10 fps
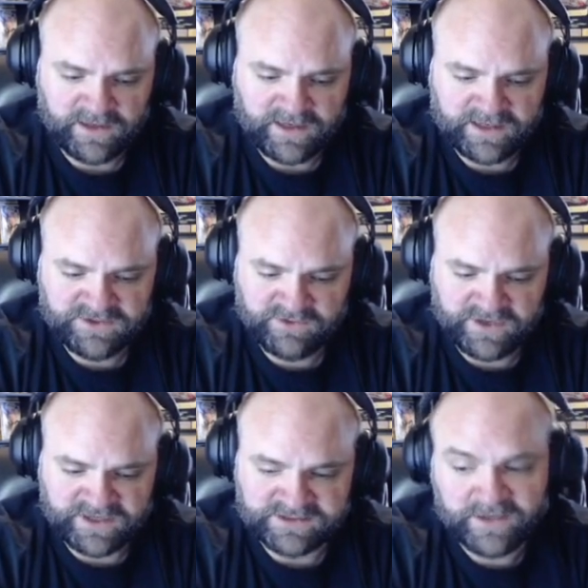And 2
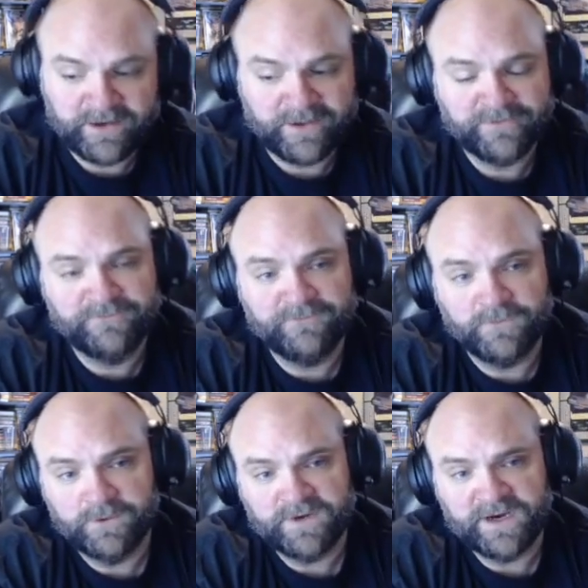rares. Another
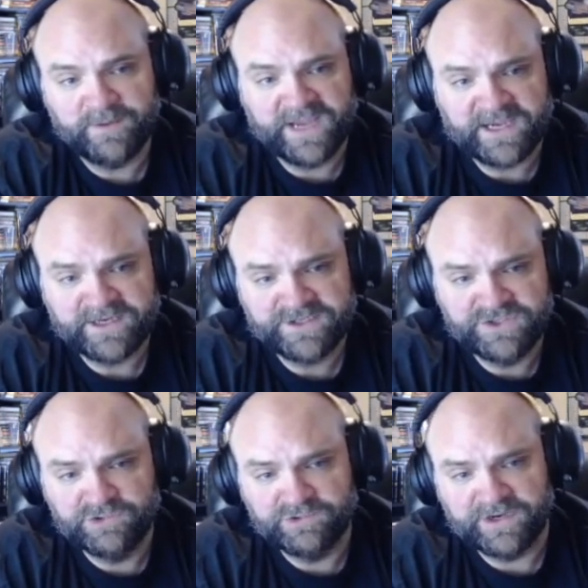4 rare pack,
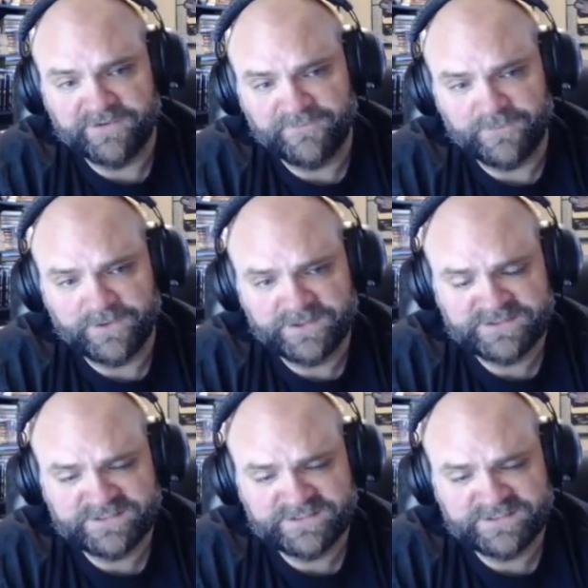2 rare foils.